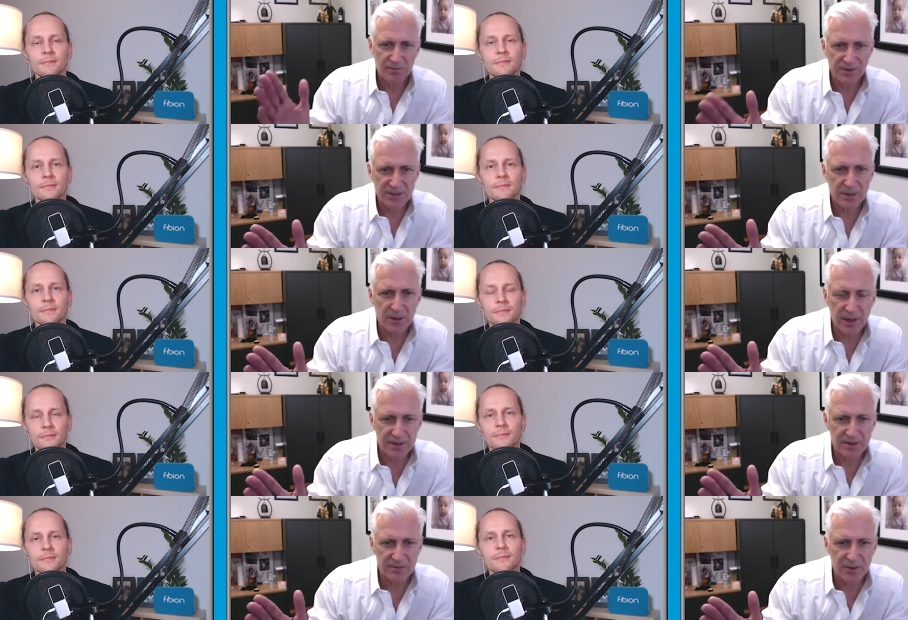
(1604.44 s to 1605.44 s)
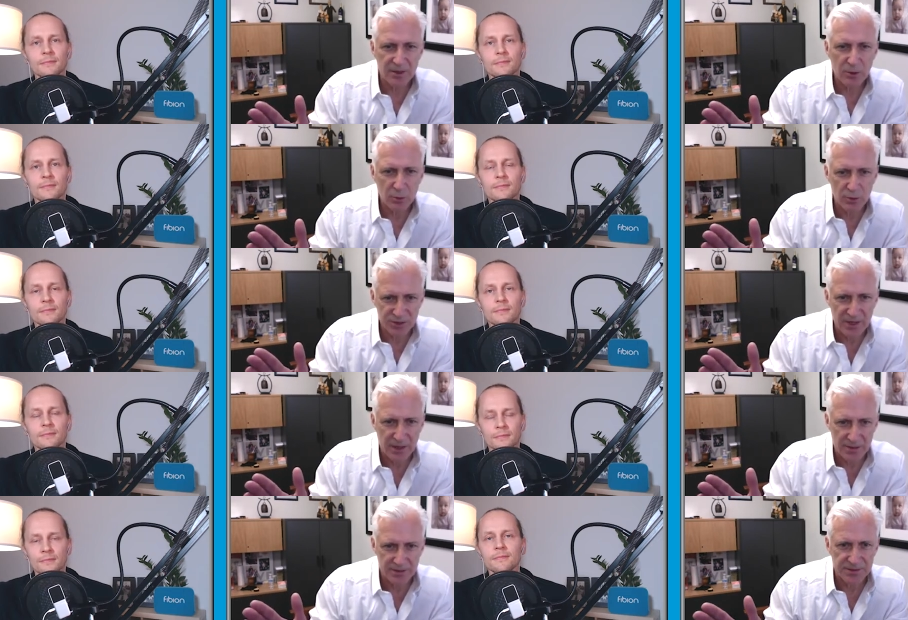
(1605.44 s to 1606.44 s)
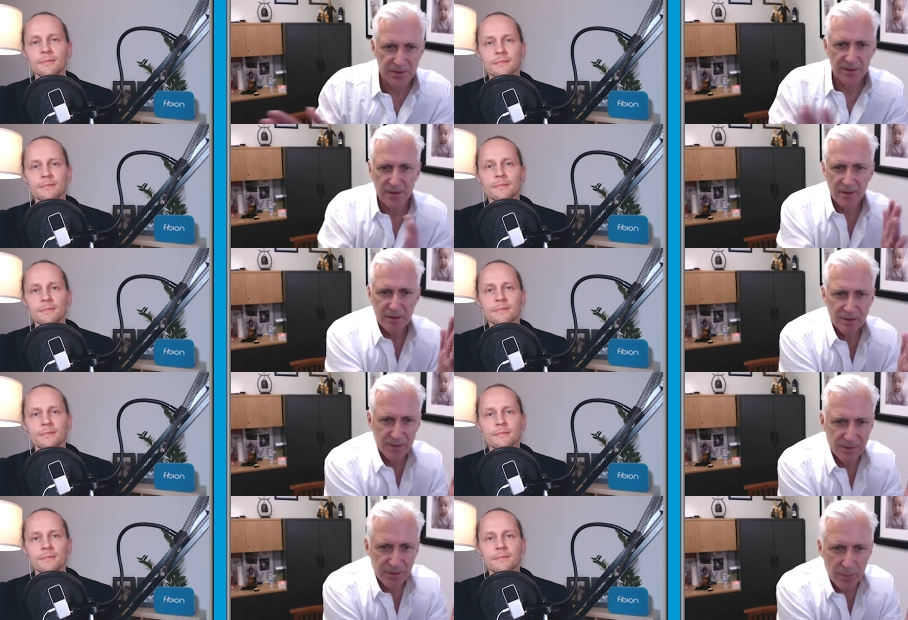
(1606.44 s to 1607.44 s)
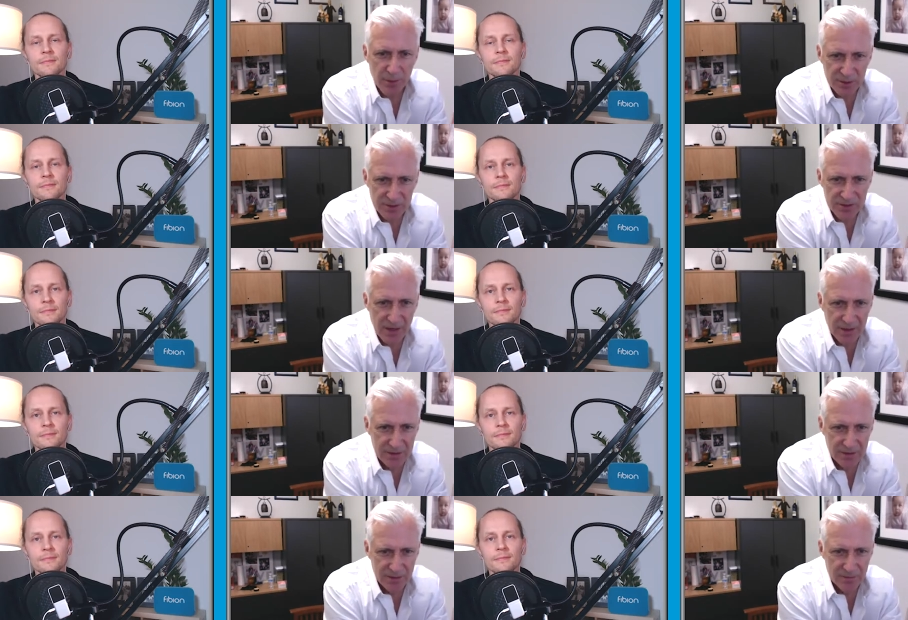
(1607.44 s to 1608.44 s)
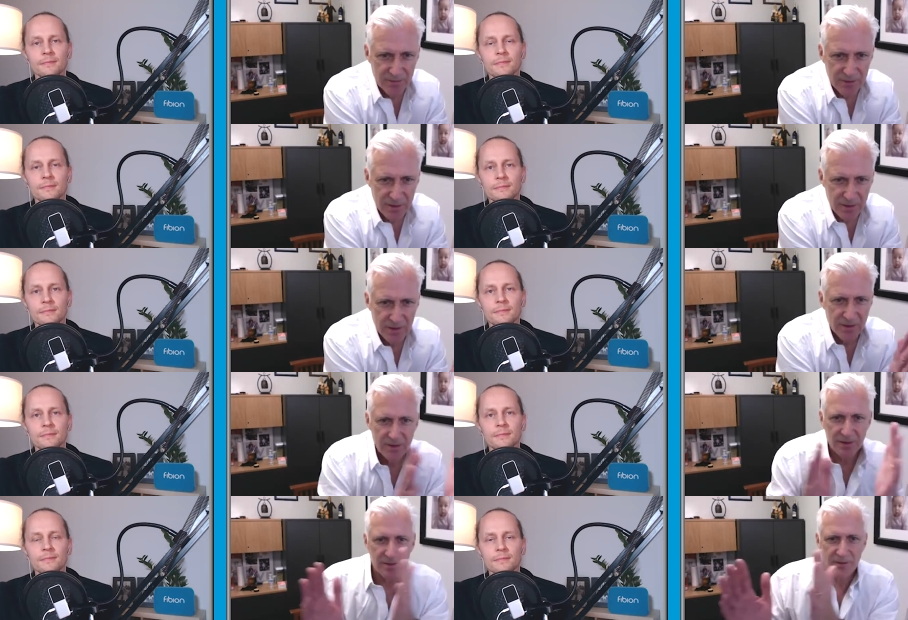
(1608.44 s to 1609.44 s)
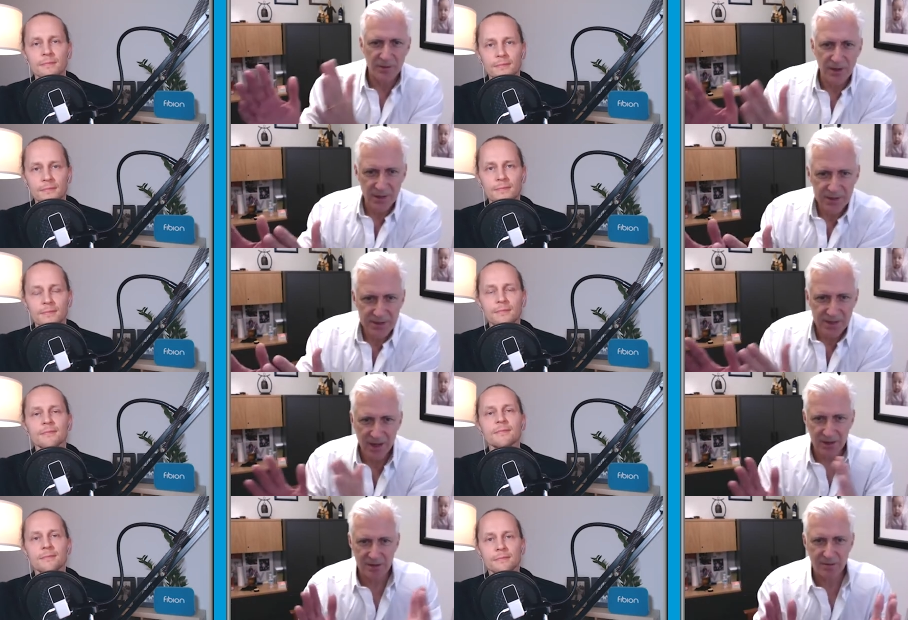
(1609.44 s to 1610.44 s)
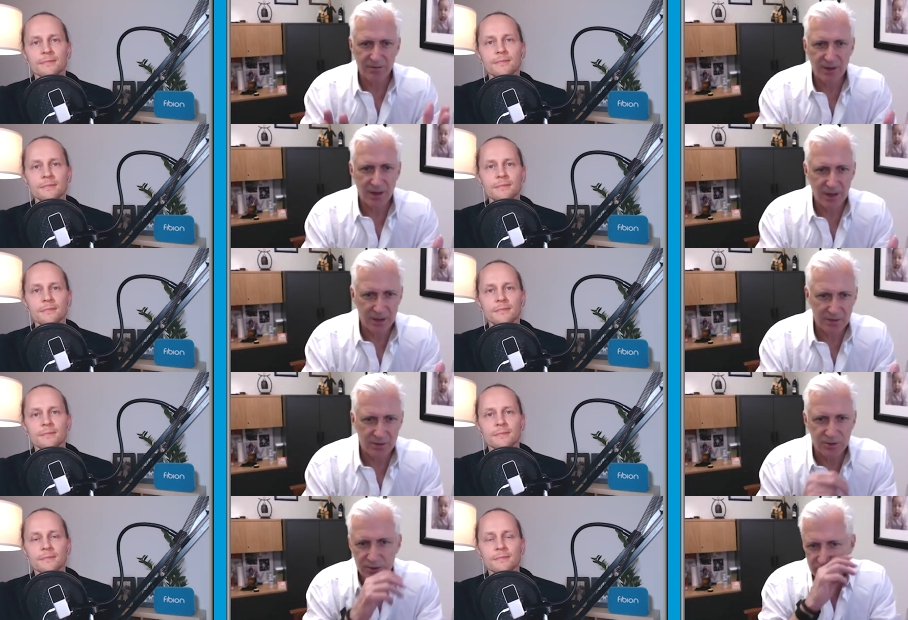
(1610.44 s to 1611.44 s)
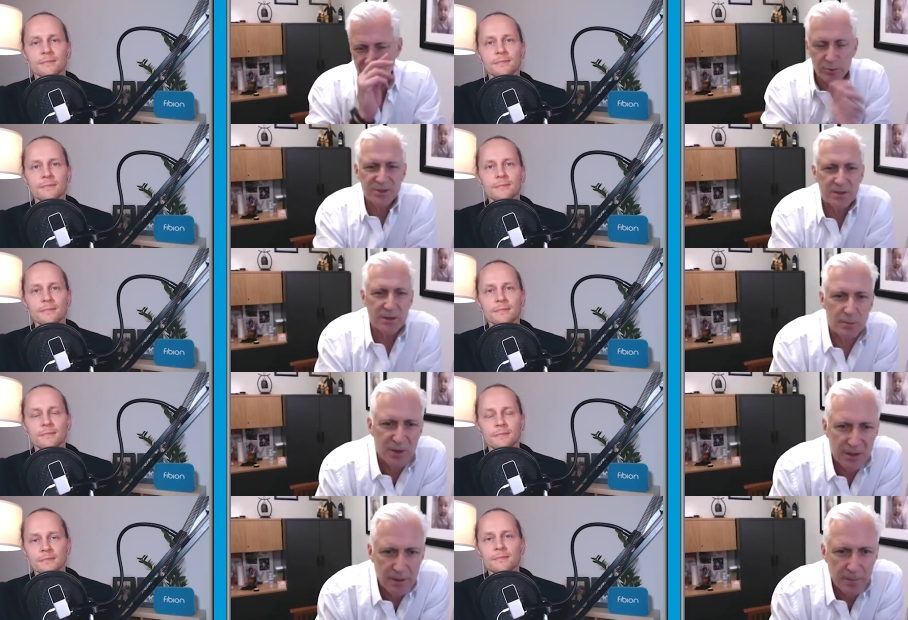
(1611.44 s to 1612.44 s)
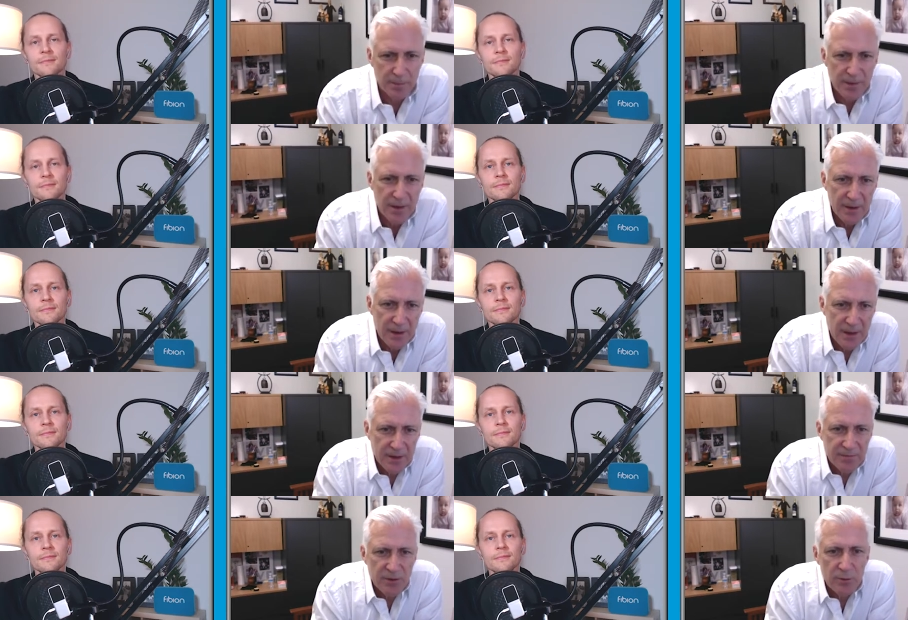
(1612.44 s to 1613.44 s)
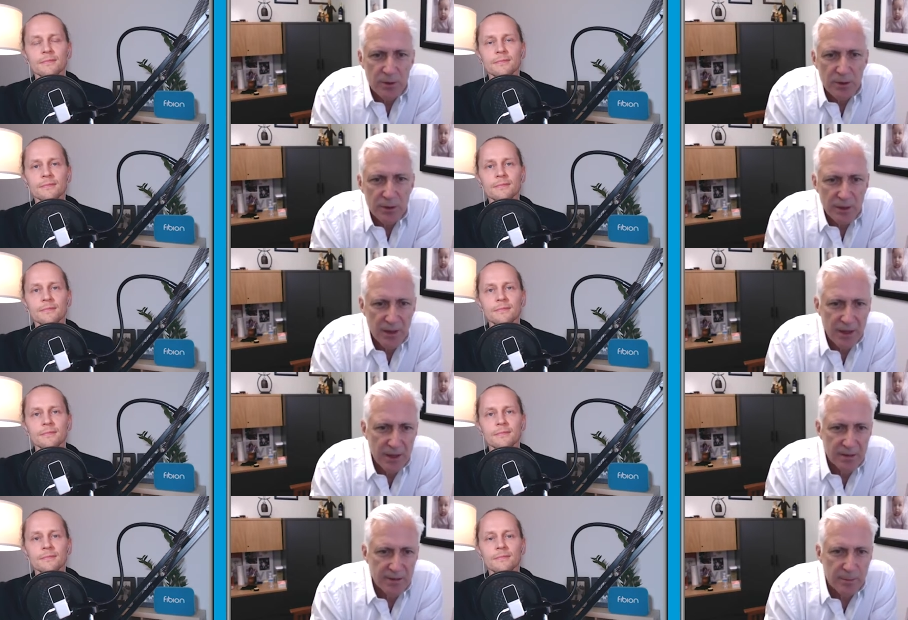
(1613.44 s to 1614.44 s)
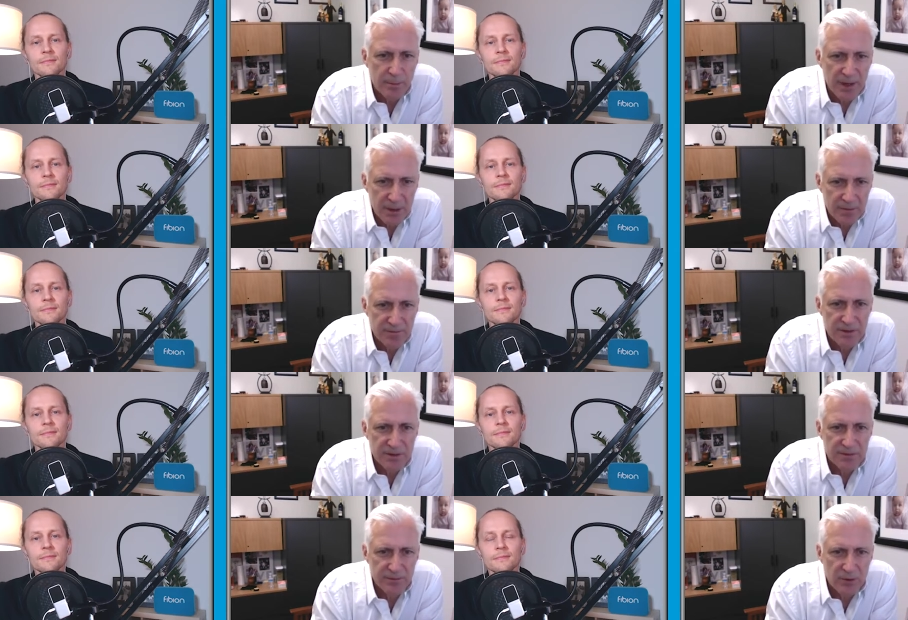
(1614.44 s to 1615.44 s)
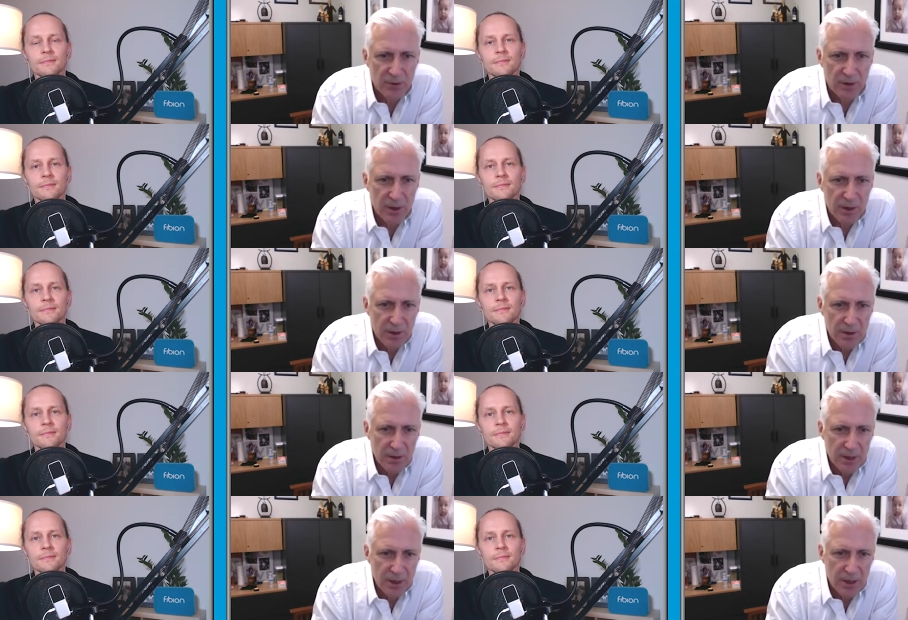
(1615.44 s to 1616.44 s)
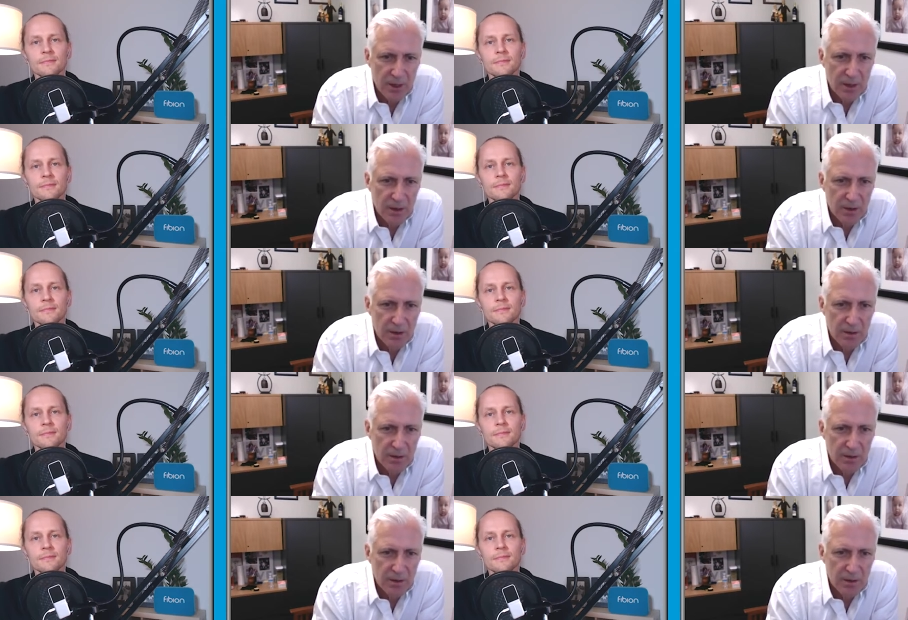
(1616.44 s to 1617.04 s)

Speaker 1: physical activity quartiles: the most active, the least active, and the two groups in the middle. And if you look at the benefits for uh,